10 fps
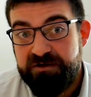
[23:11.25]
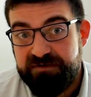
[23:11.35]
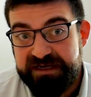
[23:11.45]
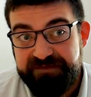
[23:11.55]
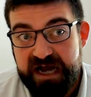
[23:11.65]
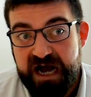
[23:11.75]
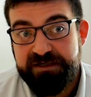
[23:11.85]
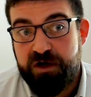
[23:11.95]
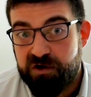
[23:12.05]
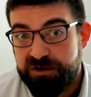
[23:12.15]
We've
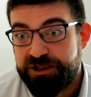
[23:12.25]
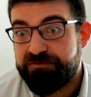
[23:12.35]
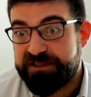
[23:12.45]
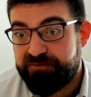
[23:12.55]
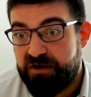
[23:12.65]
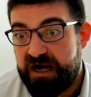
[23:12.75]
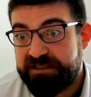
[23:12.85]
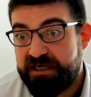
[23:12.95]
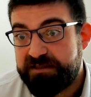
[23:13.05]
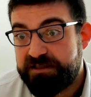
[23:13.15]
got an arduous
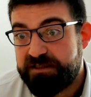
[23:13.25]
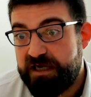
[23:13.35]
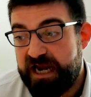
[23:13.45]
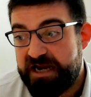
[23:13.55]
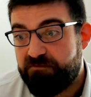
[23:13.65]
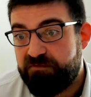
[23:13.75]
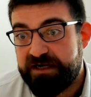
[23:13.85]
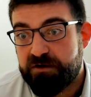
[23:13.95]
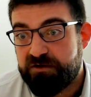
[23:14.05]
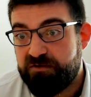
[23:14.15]
process, and
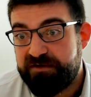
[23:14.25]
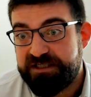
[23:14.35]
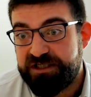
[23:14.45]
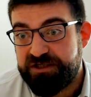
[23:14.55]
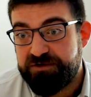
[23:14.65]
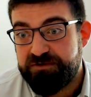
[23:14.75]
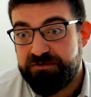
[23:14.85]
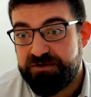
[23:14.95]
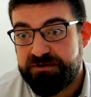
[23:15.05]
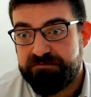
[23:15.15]
we are going to
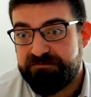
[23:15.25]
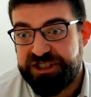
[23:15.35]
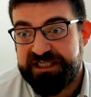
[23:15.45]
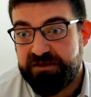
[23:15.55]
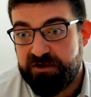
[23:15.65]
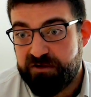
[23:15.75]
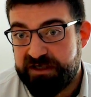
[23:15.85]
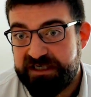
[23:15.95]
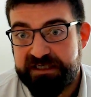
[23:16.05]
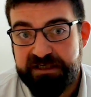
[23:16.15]
use machine
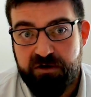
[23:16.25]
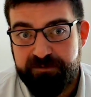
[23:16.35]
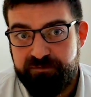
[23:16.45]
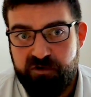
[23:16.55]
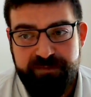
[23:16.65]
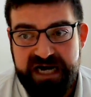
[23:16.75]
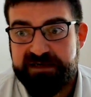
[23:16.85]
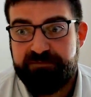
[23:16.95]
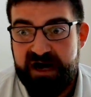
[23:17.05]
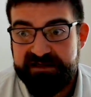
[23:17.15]
learning and our
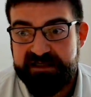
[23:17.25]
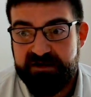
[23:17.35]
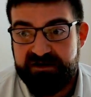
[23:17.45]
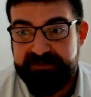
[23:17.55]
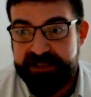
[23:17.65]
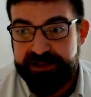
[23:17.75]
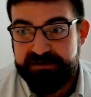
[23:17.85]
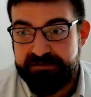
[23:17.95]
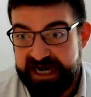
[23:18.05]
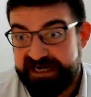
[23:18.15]
robotic process
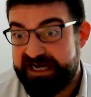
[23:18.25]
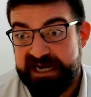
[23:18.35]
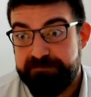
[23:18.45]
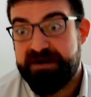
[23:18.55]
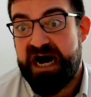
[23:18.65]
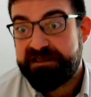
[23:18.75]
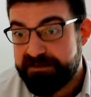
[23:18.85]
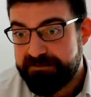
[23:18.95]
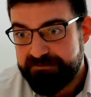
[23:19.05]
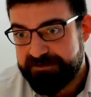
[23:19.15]
automation, aka
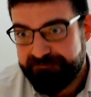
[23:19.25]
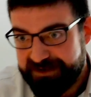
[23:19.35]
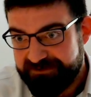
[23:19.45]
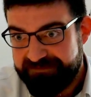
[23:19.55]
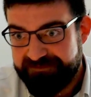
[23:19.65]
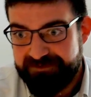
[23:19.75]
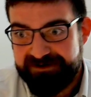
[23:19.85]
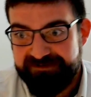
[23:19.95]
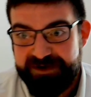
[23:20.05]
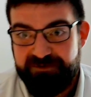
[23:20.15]
bots, which, by the way, for the
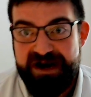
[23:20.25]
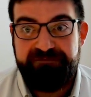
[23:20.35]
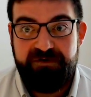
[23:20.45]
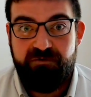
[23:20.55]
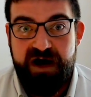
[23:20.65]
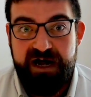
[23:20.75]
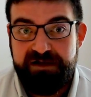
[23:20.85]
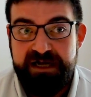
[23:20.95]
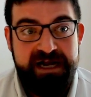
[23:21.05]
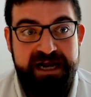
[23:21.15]
record, have been around for a
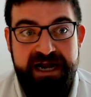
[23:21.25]
while.